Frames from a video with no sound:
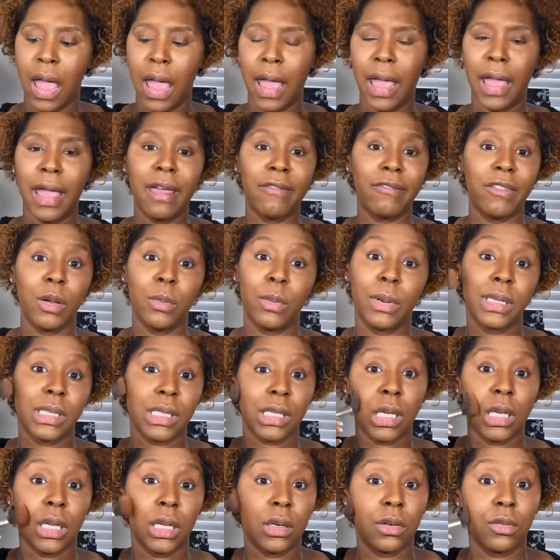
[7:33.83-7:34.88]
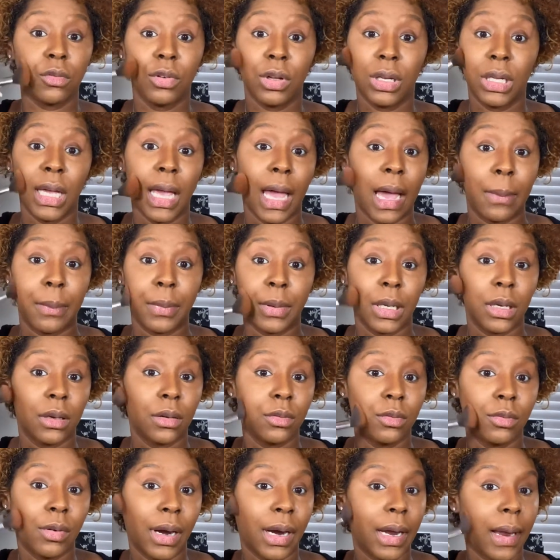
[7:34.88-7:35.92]
if it wasn't really happening,
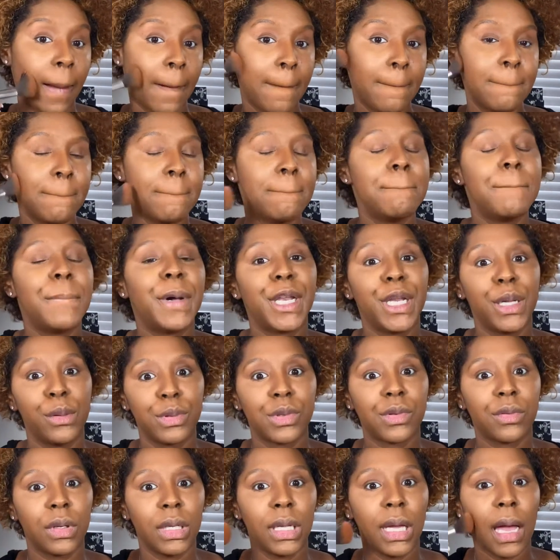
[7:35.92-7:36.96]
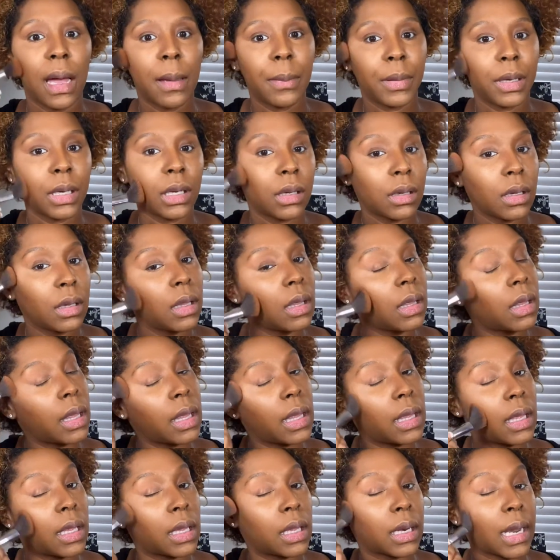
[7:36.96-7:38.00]
right? But it was really happening,
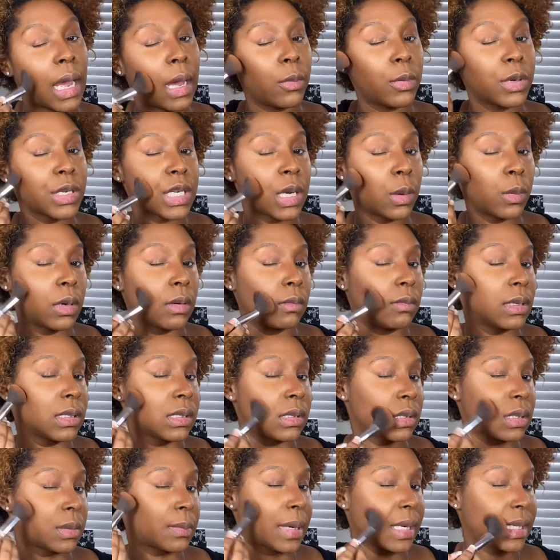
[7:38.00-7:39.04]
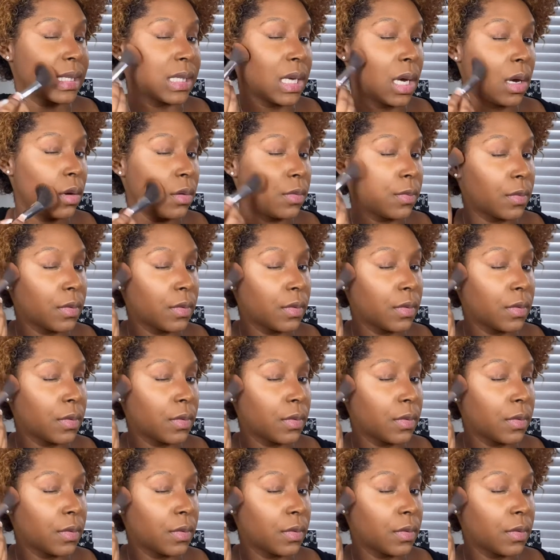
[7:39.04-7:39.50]
and I wish I would have listened to myself.